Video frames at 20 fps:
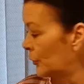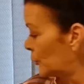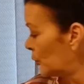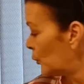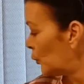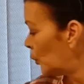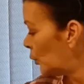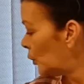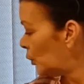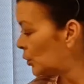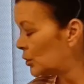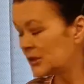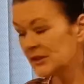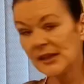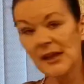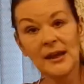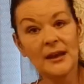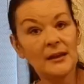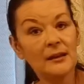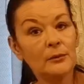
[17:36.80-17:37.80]
the
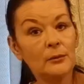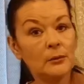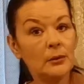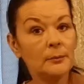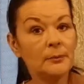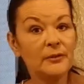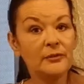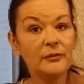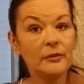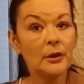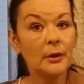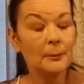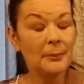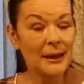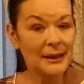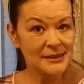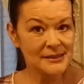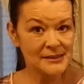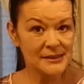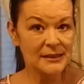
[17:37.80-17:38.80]
water will be full of
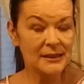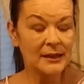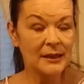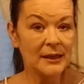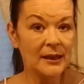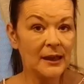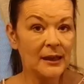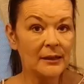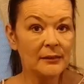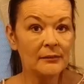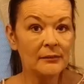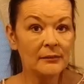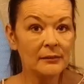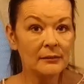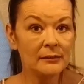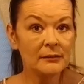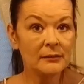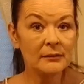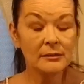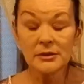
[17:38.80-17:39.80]
bacteria
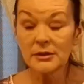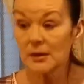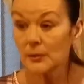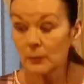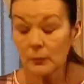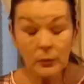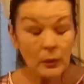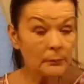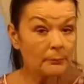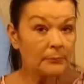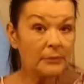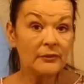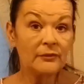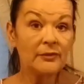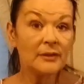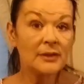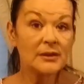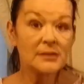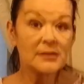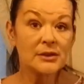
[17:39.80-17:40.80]
because it won't be
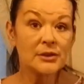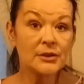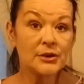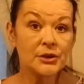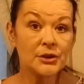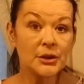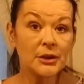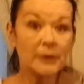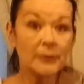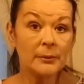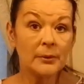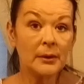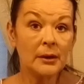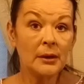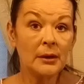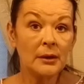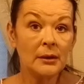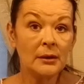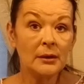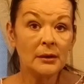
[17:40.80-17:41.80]
filtered through.
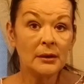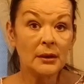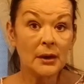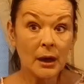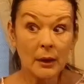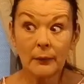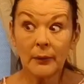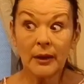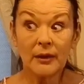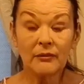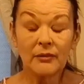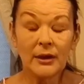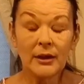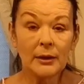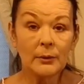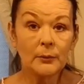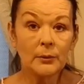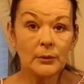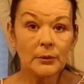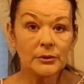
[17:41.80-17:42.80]
If
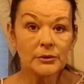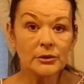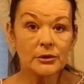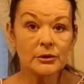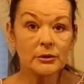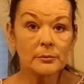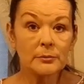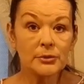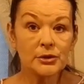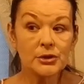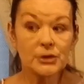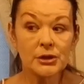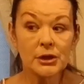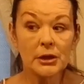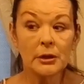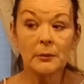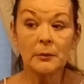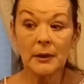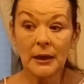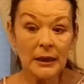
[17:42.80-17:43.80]
any water comes
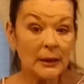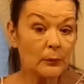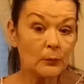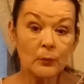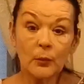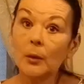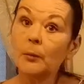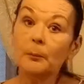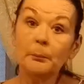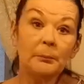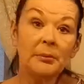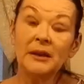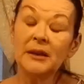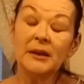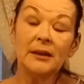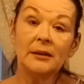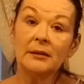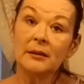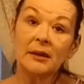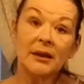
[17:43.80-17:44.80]
through, it won't
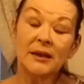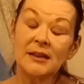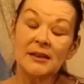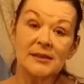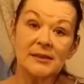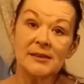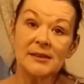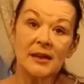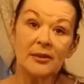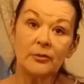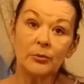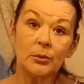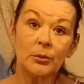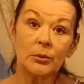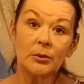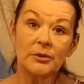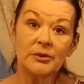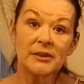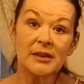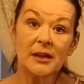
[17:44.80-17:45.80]
be clean, safe
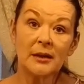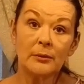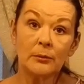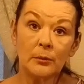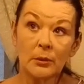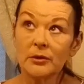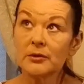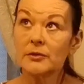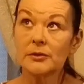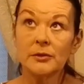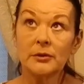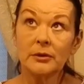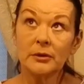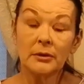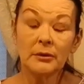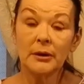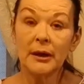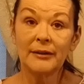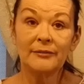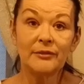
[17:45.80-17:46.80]
water once
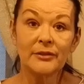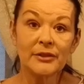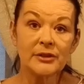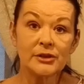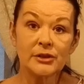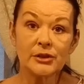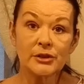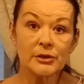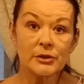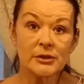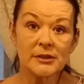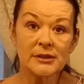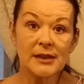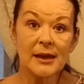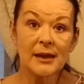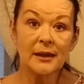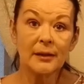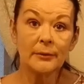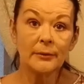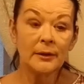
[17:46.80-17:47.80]
everything's shut
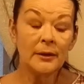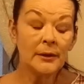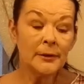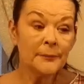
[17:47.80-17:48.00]
down.